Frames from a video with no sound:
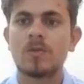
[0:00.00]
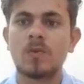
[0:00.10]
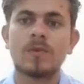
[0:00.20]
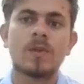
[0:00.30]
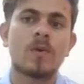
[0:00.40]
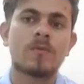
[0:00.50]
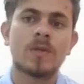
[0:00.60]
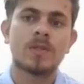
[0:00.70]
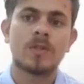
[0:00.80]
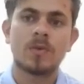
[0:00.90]
So without
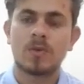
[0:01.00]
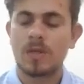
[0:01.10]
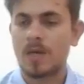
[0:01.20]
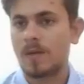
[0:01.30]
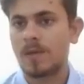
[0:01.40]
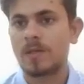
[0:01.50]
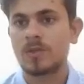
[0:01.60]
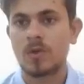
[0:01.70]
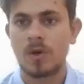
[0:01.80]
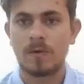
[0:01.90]
wasting our time,
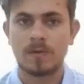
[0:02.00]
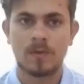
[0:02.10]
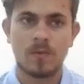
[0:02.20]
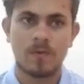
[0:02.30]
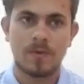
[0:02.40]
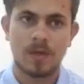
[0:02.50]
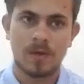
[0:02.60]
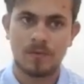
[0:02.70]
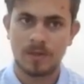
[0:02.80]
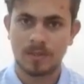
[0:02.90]
let's wrap up the movie
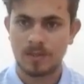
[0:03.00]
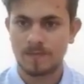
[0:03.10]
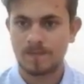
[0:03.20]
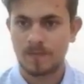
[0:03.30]
Conviction.